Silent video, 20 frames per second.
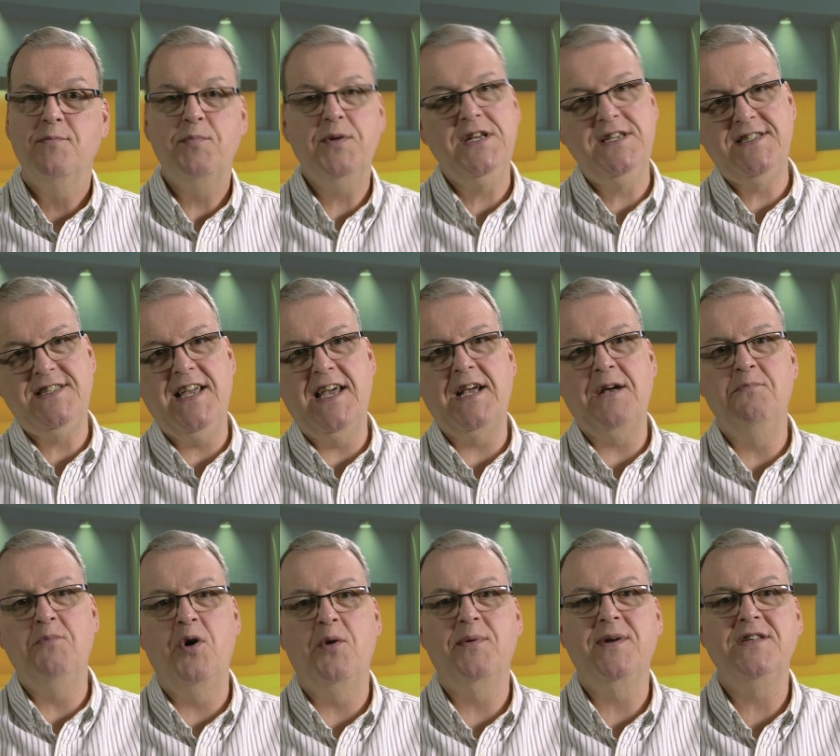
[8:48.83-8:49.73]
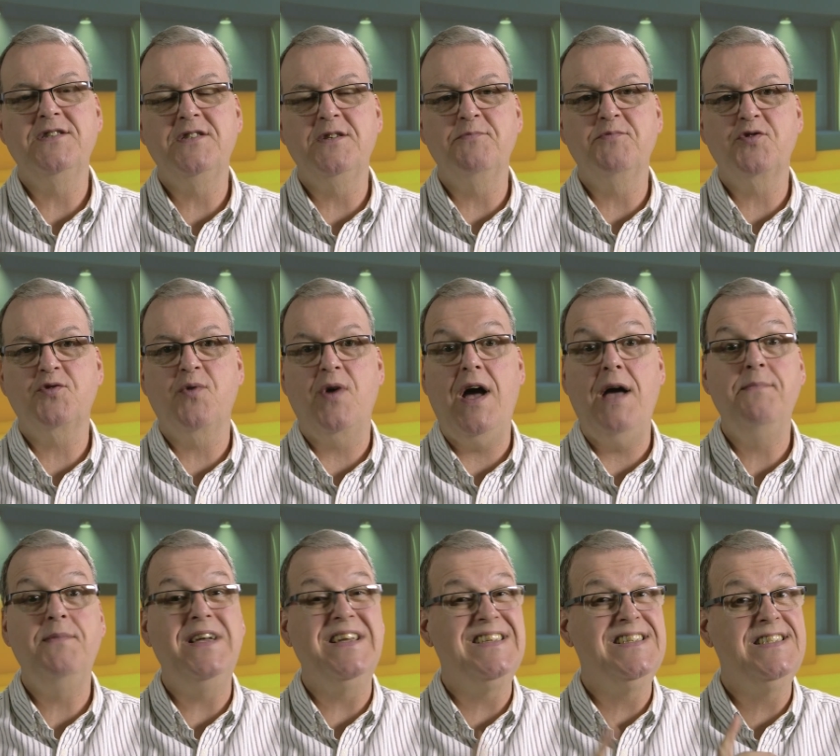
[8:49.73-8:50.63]
Please take a moment and
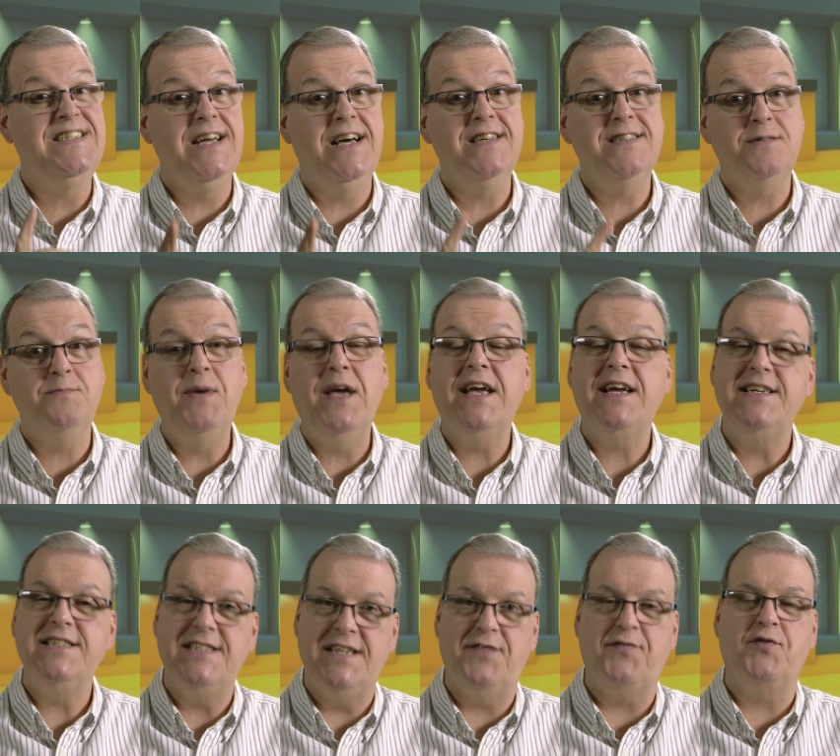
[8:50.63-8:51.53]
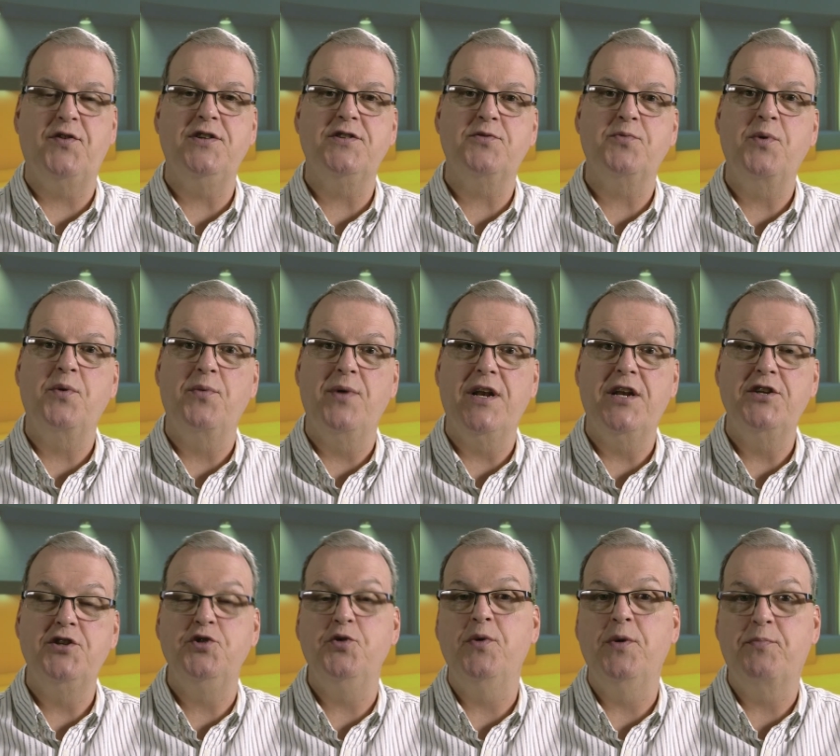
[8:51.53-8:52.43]
subscribe. It does make a difference. We
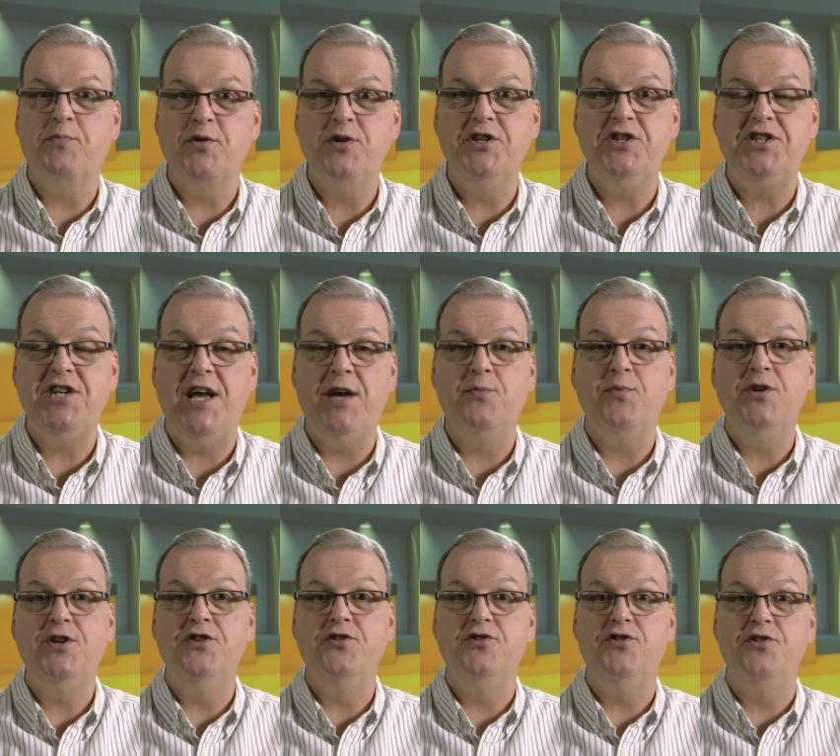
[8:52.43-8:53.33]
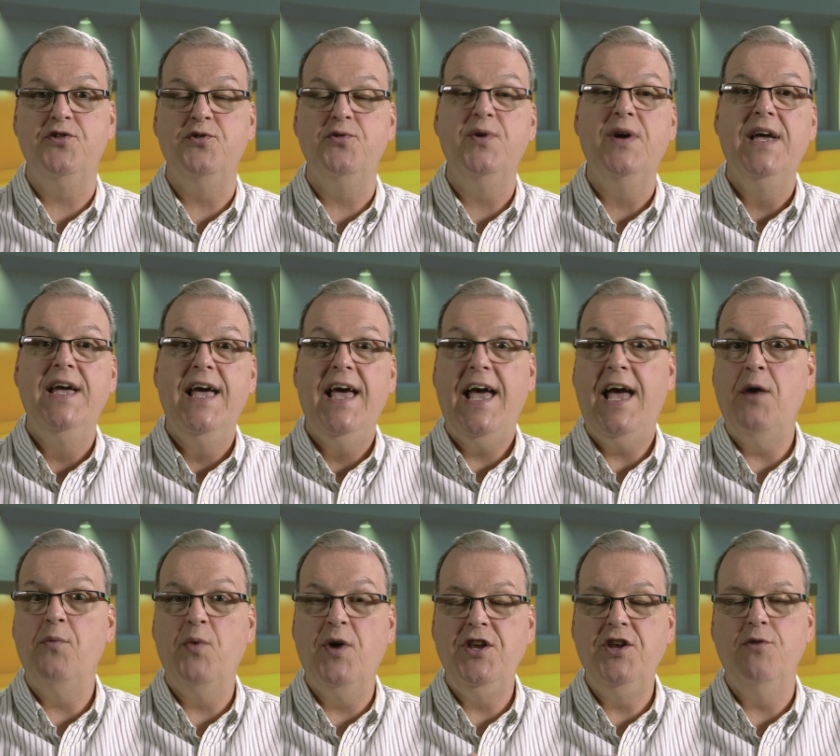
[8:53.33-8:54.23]
really do appreciate when you do
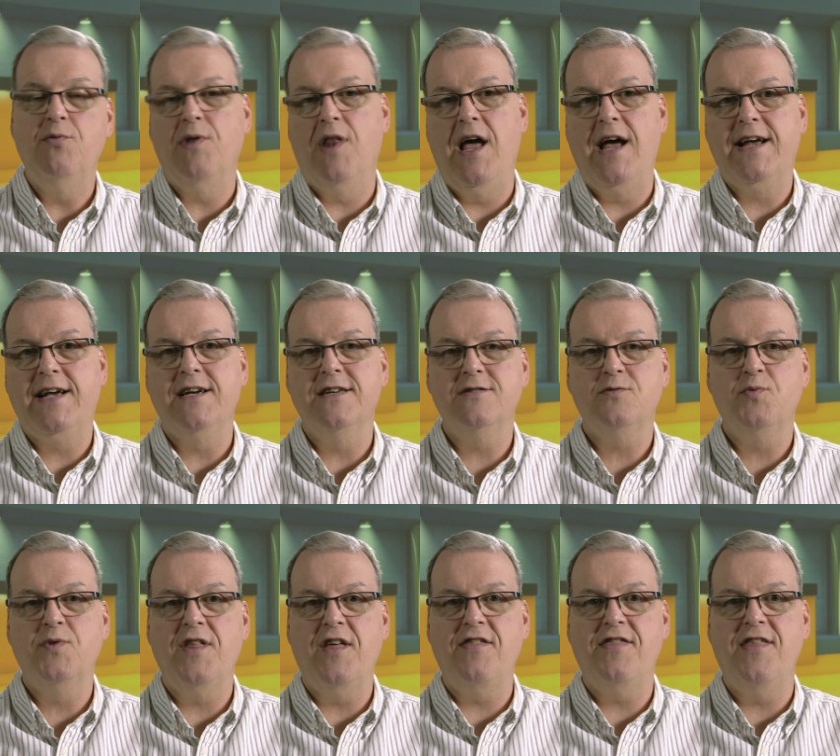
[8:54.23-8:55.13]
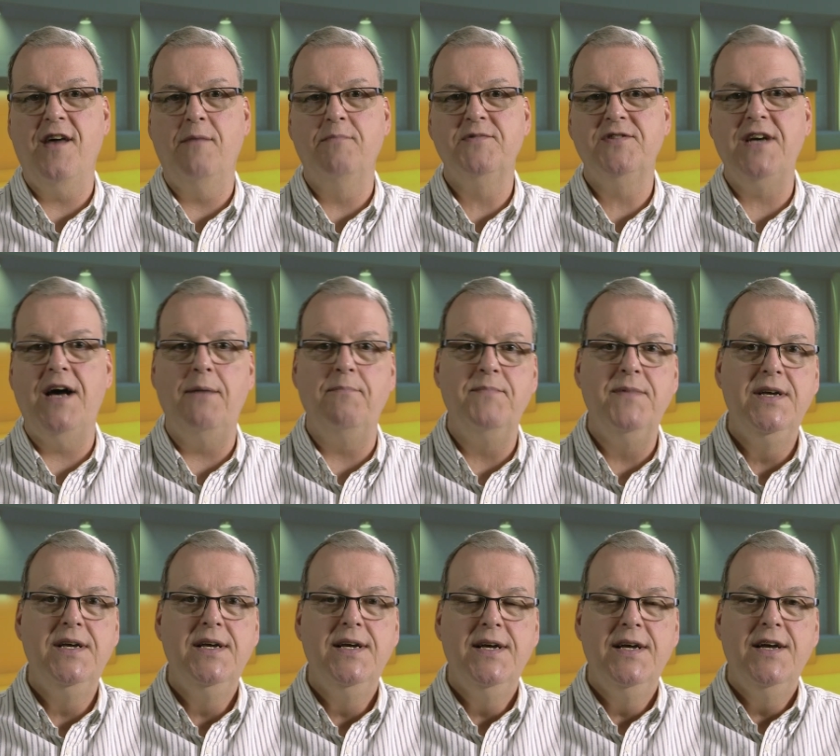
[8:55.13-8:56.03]
and when you like us with a thumbs up.
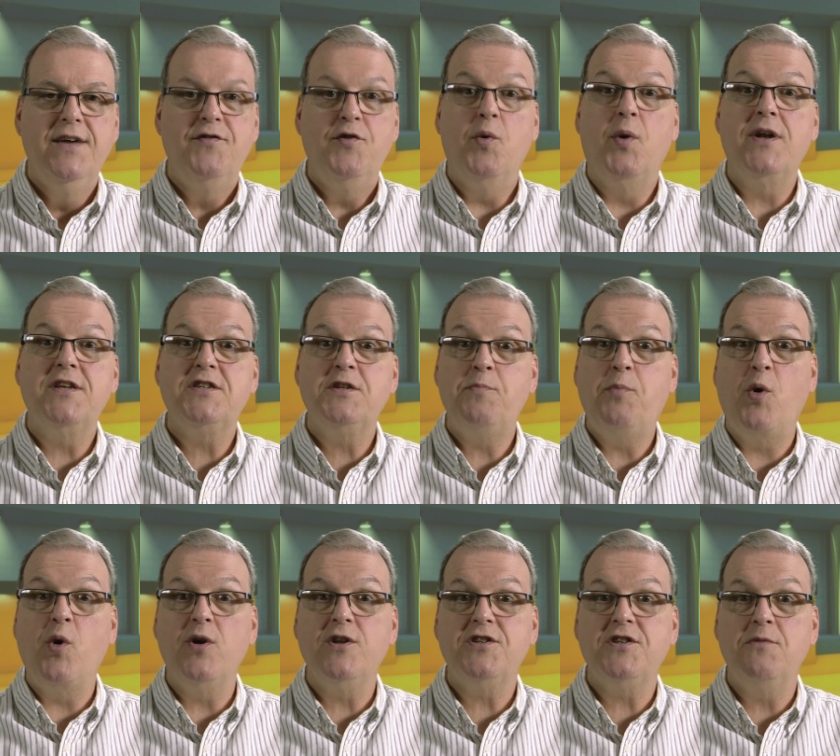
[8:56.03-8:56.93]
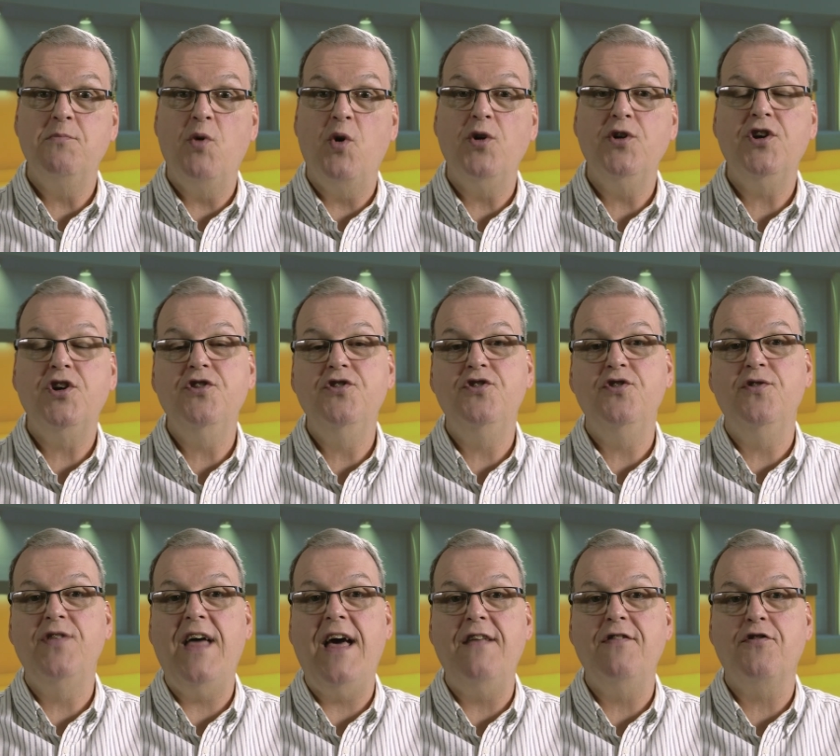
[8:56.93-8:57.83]
If you want to support us some more, you can
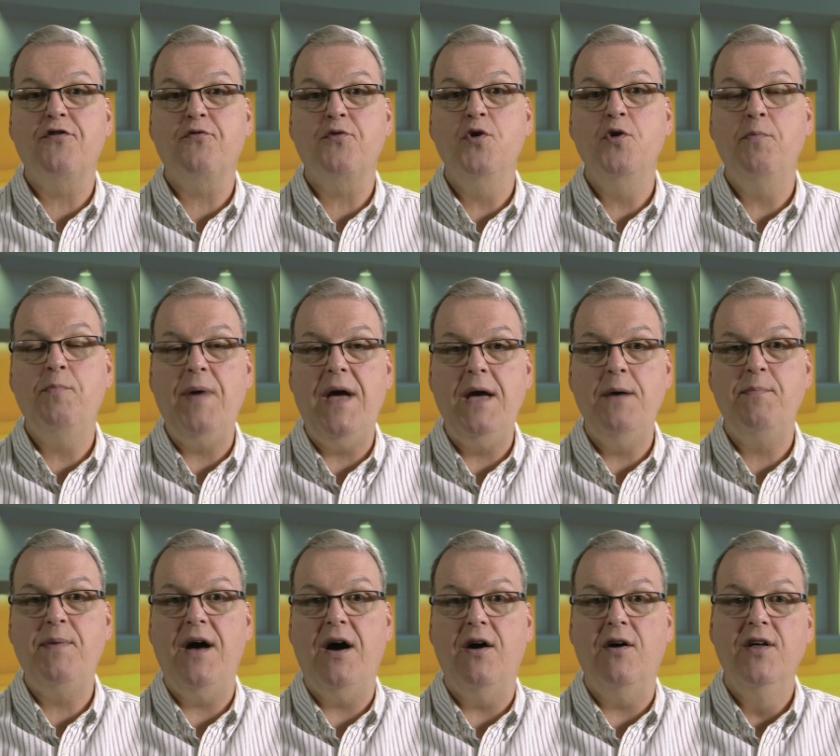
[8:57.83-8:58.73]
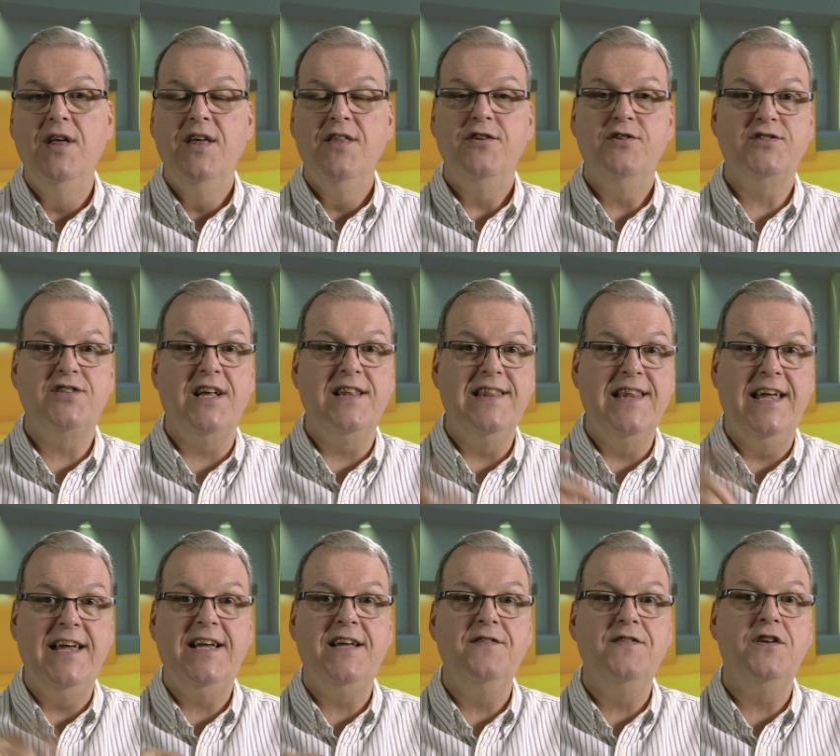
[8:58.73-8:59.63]
do that through PayPal. There's a
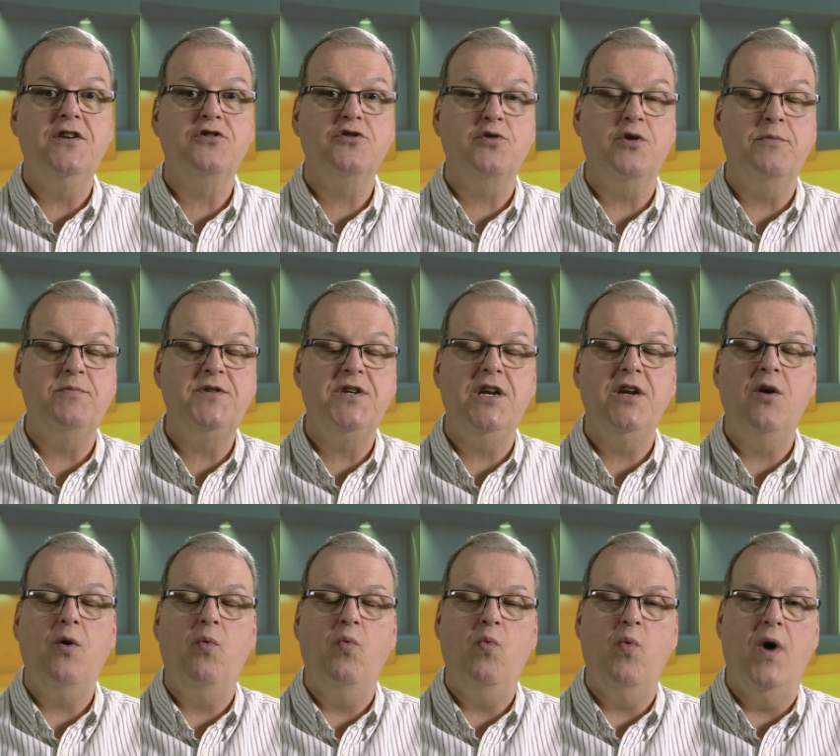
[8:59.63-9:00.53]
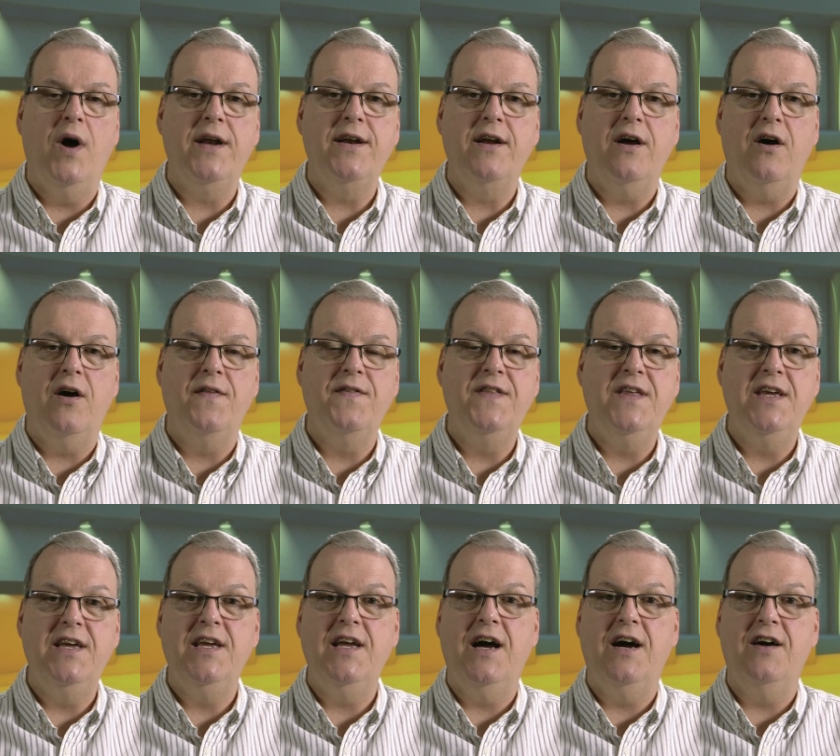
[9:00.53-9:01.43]
link in the description, and one on
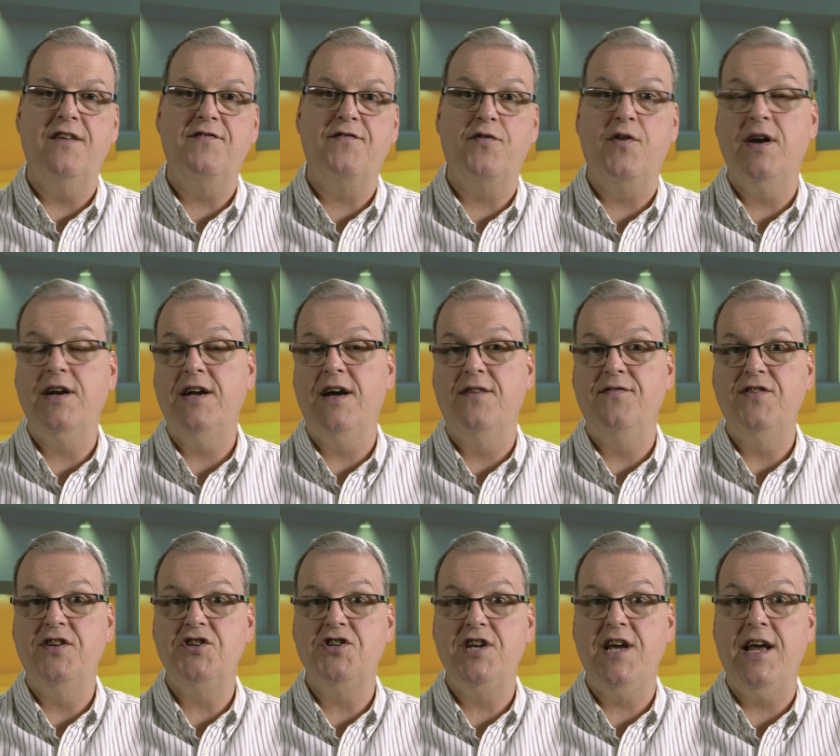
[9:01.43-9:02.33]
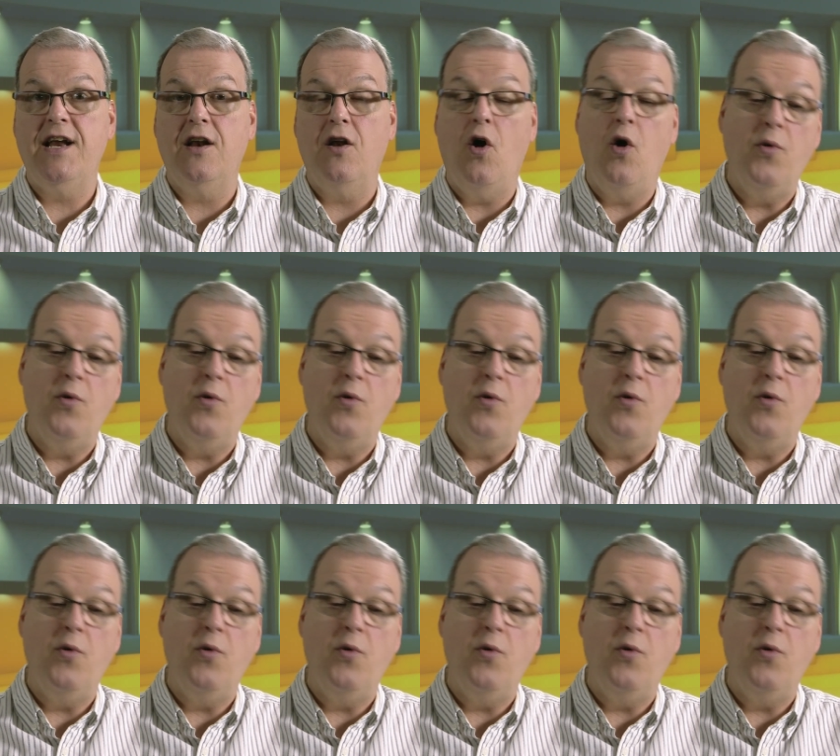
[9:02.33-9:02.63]
the uh, front of the channel.